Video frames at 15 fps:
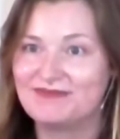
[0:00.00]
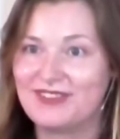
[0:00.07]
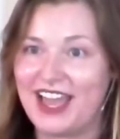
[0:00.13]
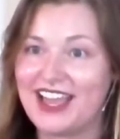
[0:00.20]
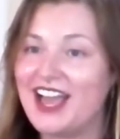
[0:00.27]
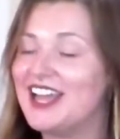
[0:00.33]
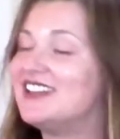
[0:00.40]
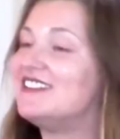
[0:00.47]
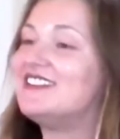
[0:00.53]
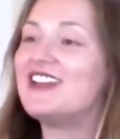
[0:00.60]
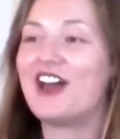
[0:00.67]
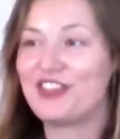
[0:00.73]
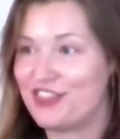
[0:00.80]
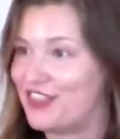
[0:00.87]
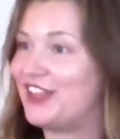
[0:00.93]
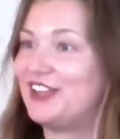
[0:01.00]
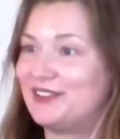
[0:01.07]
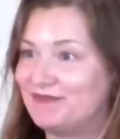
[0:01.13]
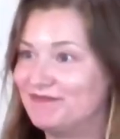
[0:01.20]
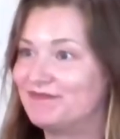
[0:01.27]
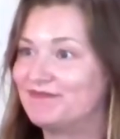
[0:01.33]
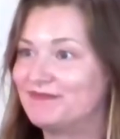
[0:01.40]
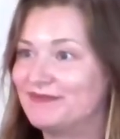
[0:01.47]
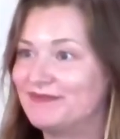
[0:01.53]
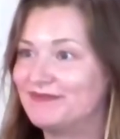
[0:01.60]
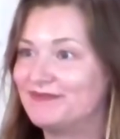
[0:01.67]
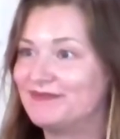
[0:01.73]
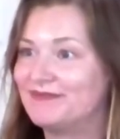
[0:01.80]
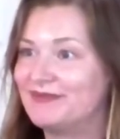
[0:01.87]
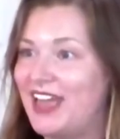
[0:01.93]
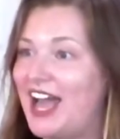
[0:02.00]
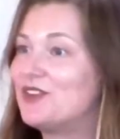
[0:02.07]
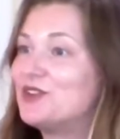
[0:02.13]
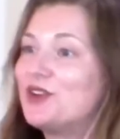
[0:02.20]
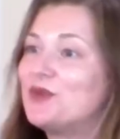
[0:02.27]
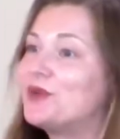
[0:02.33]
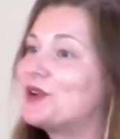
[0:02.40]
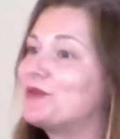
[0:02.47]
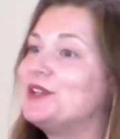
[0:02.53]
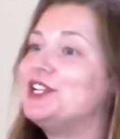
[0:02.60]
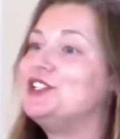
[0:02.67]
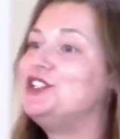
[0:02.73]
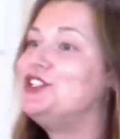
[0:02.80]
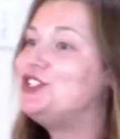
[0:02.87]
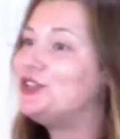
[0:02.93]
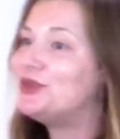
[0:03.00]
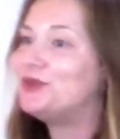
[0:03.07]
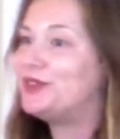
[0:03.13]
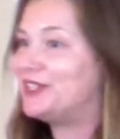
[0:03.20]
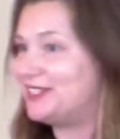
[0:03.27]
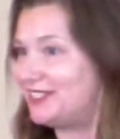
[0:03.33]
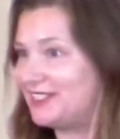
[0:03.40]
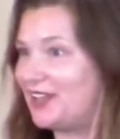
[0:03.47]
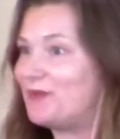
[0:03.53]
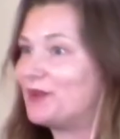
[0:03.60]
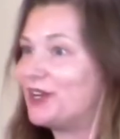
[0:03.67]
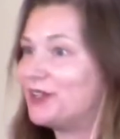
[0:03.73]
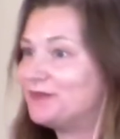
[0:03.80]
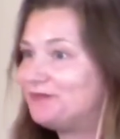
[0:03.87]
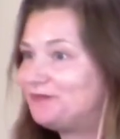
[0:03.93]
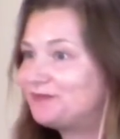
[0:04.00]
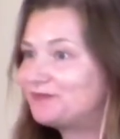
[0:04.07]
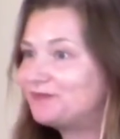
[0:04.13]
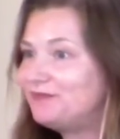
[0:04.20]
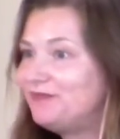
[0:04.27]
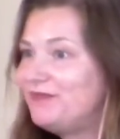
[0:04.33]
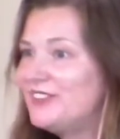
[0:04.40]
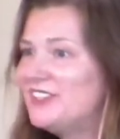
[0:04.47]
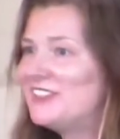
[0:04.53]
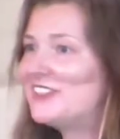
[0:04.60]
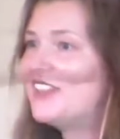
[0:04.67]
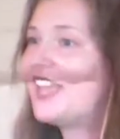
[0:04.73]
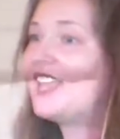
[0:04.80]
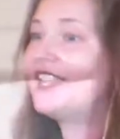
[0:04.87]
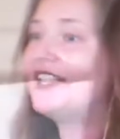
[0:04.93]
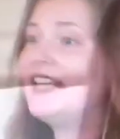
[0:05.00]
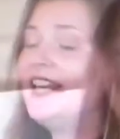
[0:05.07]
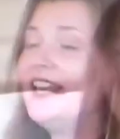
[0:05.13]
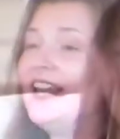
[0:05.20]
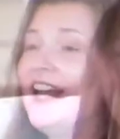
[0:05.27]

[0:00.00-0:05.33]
I got nothing. I don't know what I'm going to do this summer. And